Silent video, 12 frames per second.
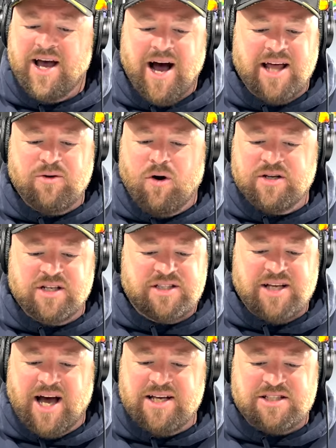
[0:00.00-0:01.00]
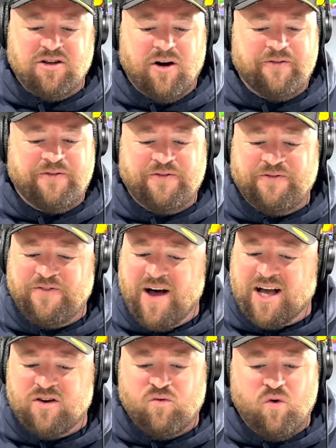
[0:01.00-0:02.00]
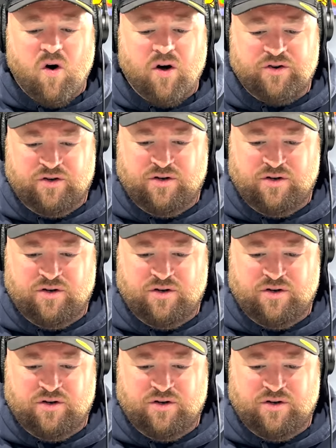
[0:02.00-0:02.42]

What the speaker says: Otherwise, it tastes like fucking rot.